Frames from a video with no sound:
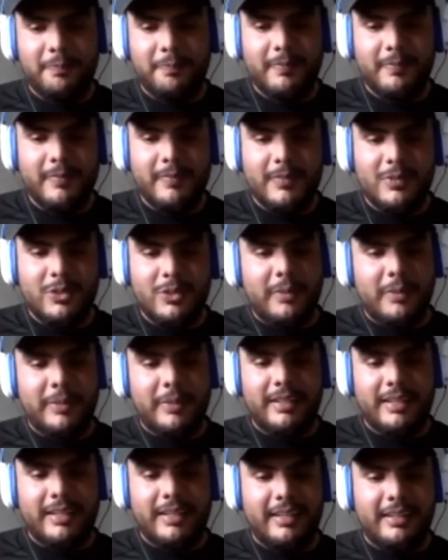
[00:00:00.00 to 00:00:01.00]
So yeah,
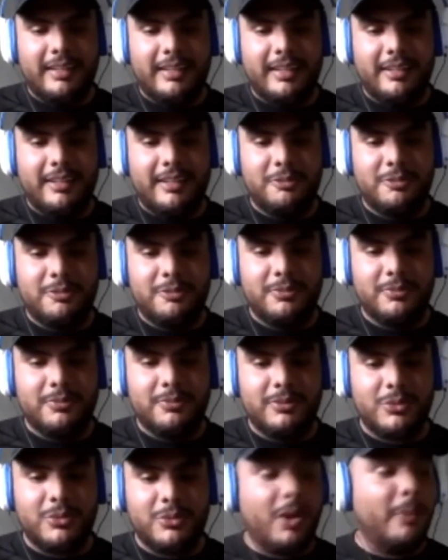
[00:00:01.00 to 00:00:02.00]
man. If
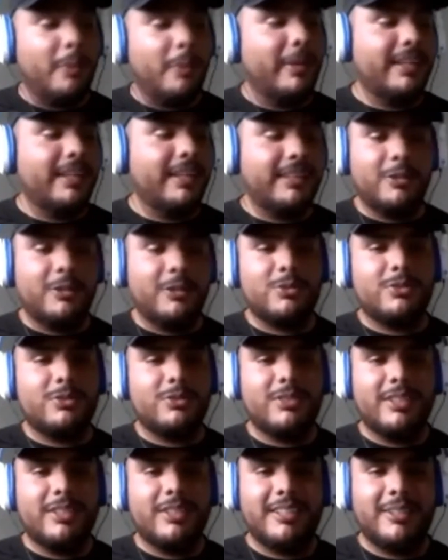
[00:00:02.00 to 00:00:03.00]
to all my Latinos,
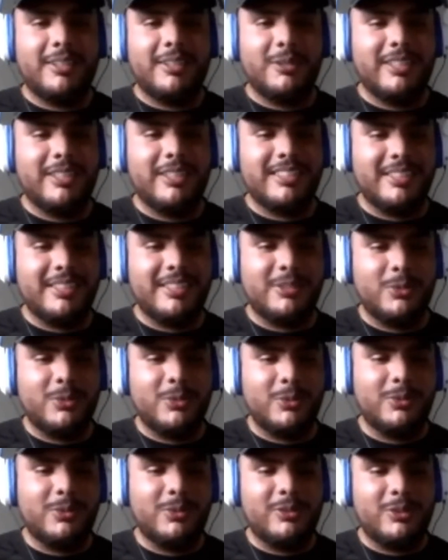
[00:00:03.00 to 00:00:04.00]
you know, listening
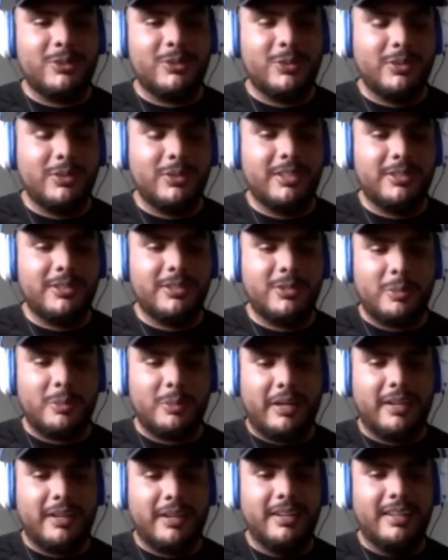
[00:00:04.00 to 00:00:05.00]
to the
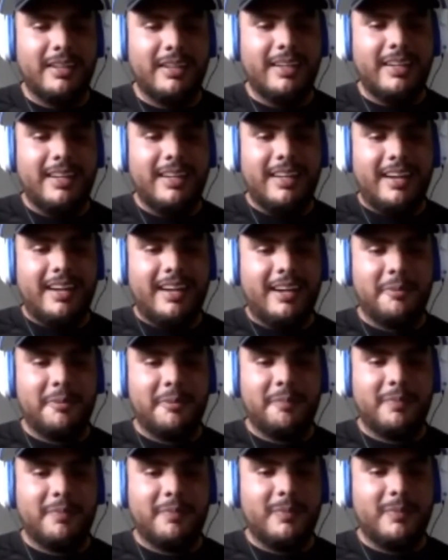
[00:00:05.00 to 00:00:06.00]
pod,
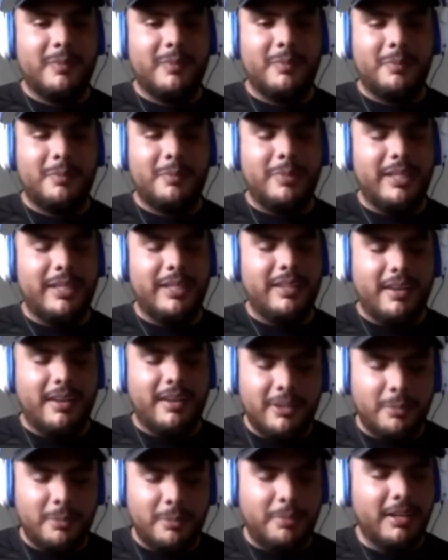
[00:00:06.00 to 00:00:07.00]
be
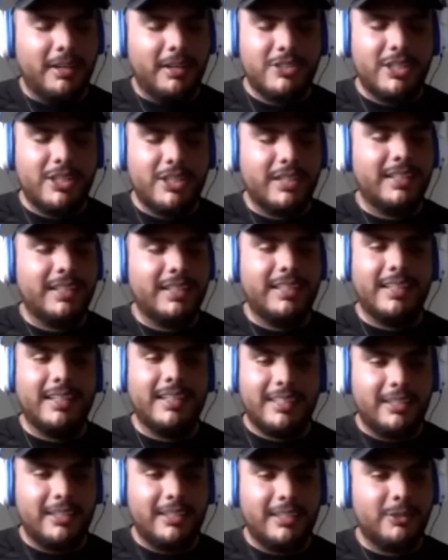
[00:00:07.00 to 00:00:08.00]
unapologetically
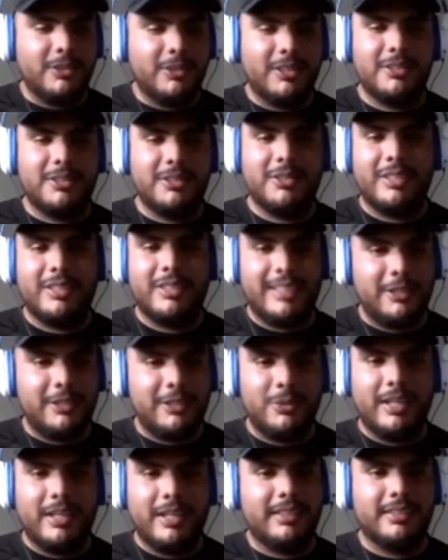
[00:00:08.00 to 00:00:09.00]
Latino until the day you die.